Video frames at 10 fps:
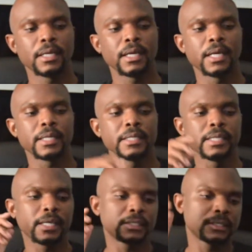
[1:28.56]
and
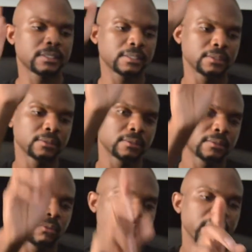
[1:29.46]
next
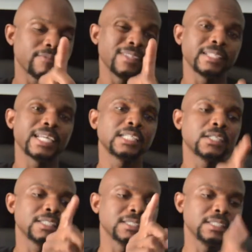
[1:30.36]
we have the
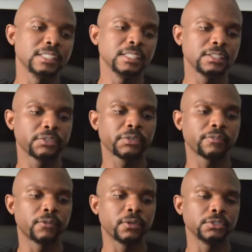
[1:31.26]
Nikon
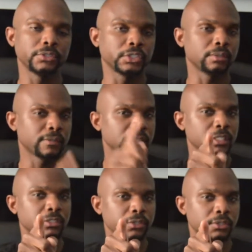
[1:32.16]
D3400. So we have
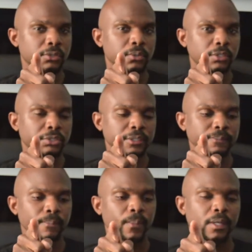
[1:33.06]
the D3200
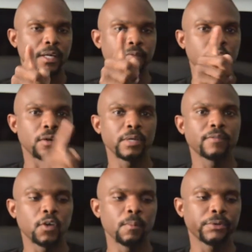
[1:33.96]
and we have
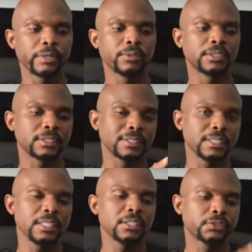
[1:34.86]
the upgrade, which is a
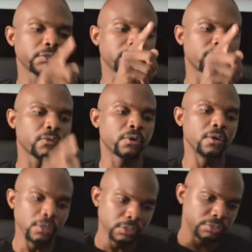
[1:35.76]

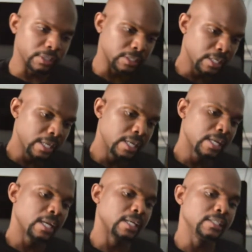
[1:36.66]
D3400,
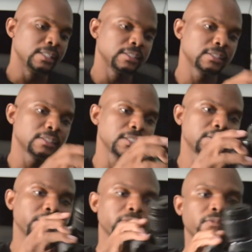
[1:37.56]
and this is a
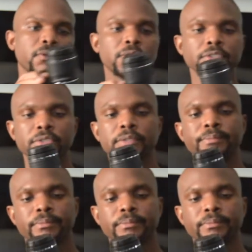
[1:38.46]
D3400.